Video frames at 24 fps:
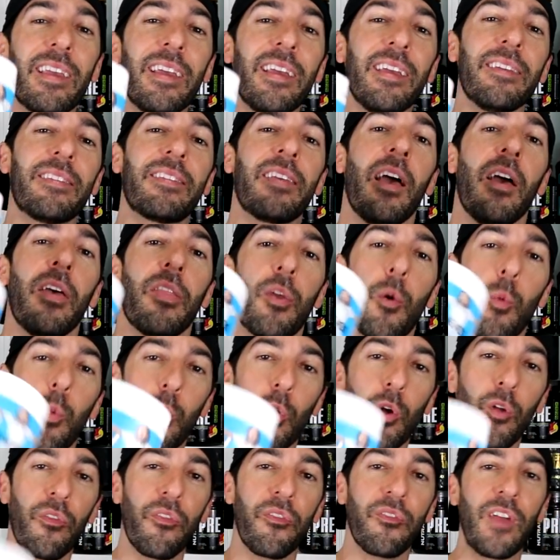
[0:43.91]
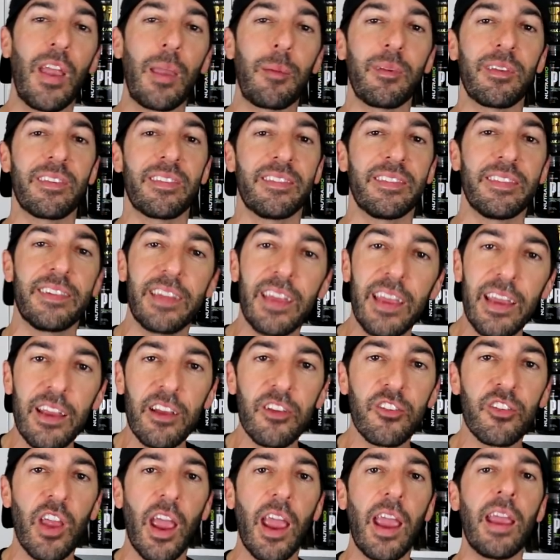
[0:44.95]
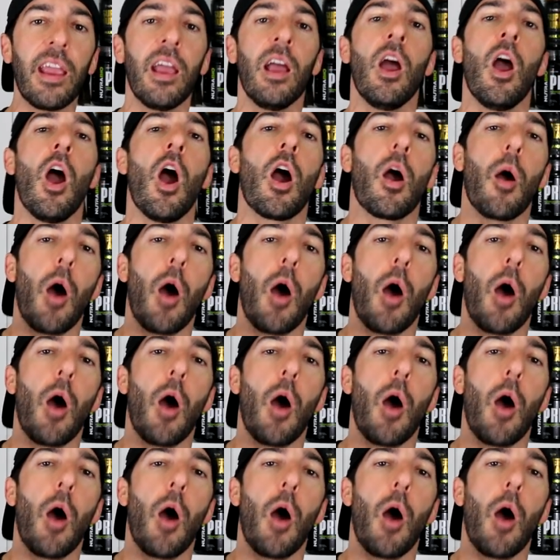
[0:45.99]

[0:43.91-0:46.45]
is the world famous DJ,